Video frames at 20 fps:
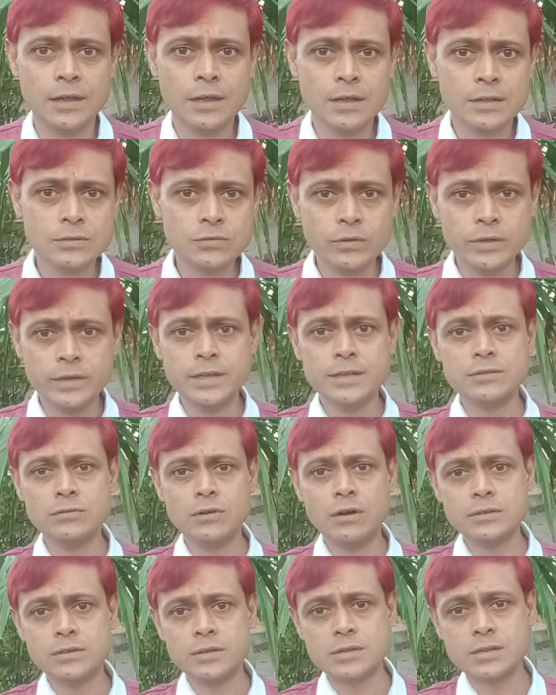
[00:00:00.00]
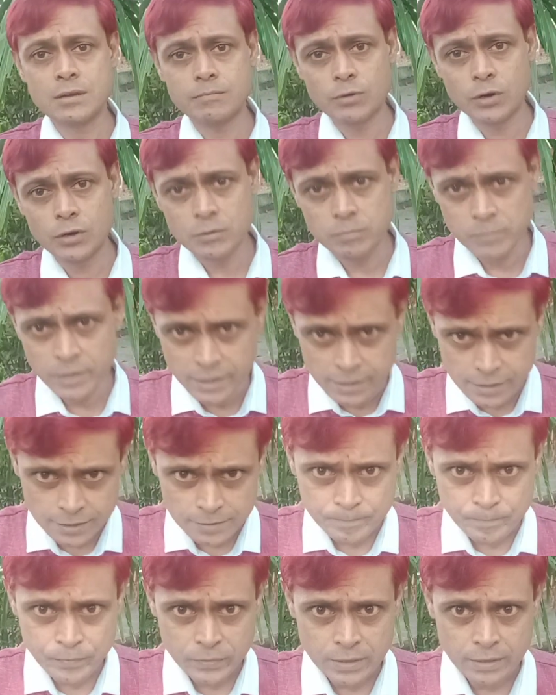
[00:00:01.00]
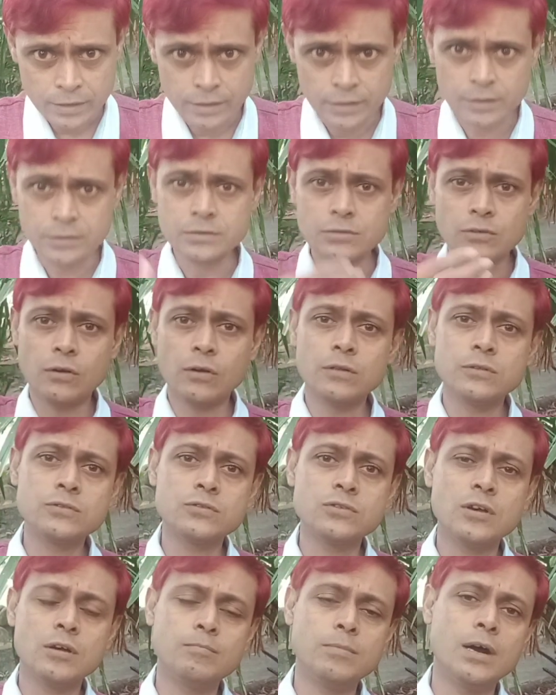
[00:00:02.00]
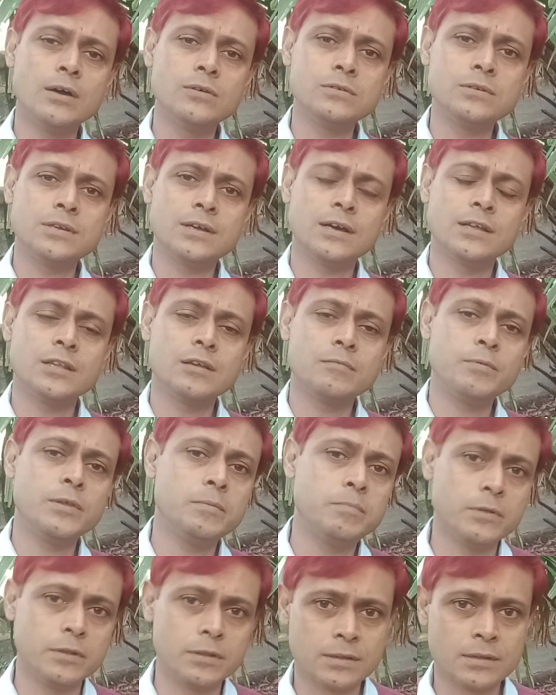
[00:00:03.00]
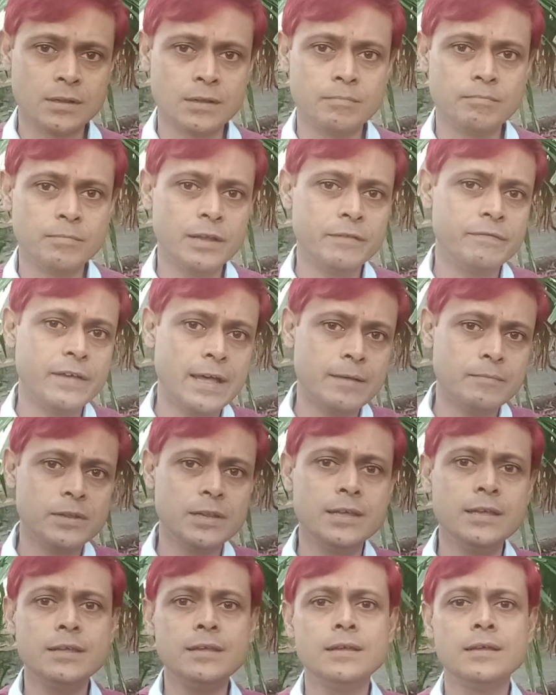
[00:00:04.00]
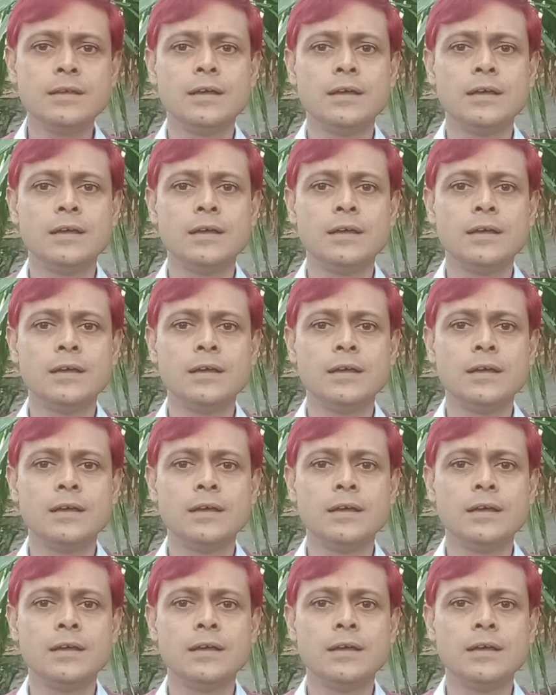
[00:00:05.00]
So it is not just about me. It is also about other people, my family,